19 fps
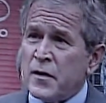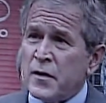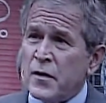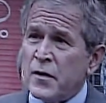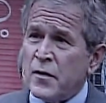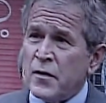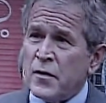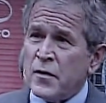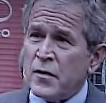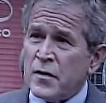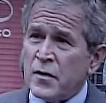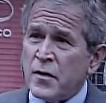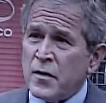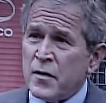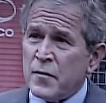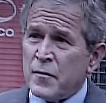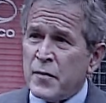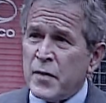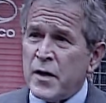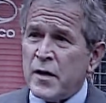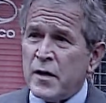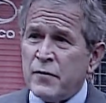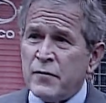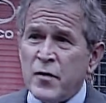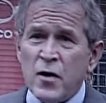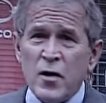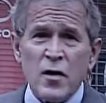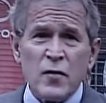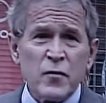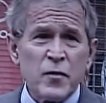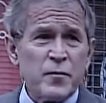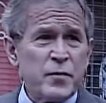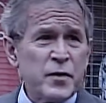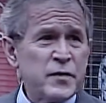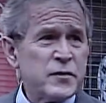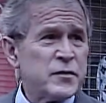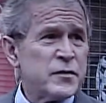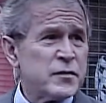you know, being involved with
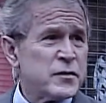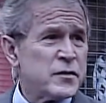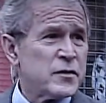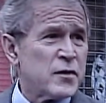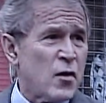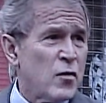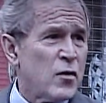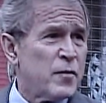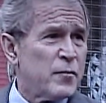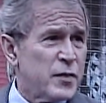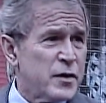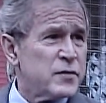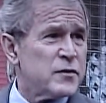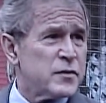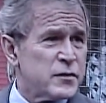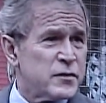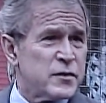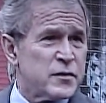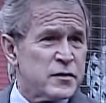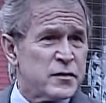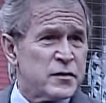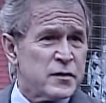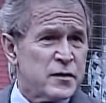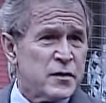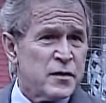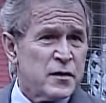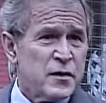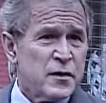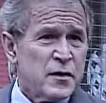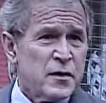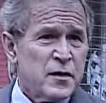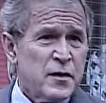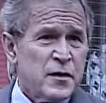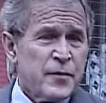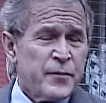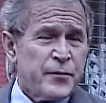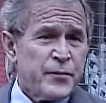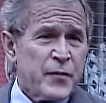businesses, owning businesses.
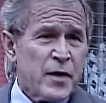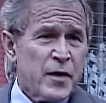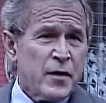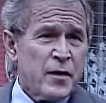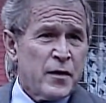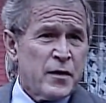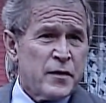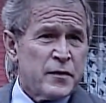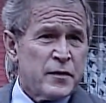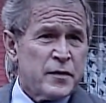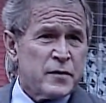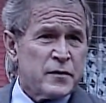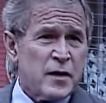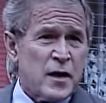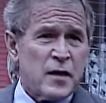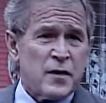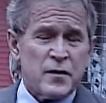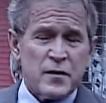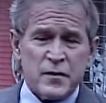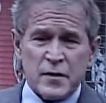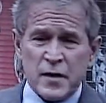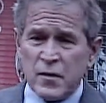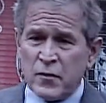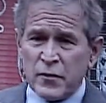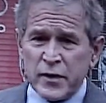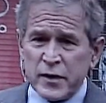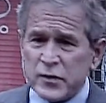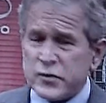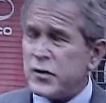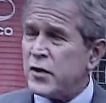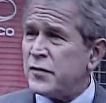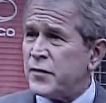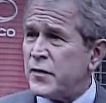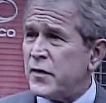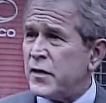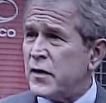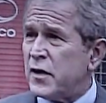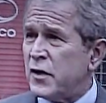Uh, it's not, I don't think it's good
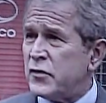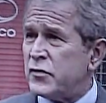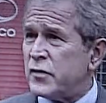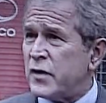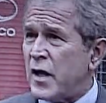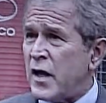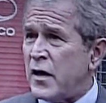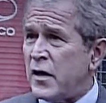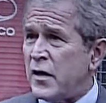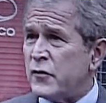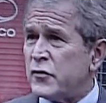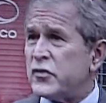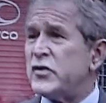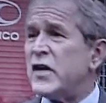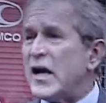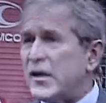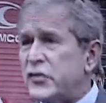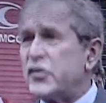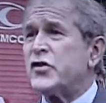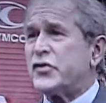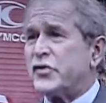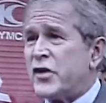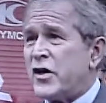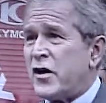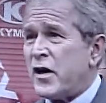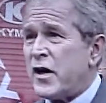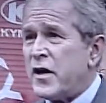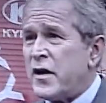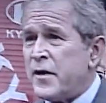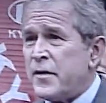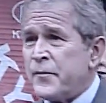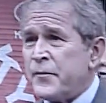for the country. I, it was necessary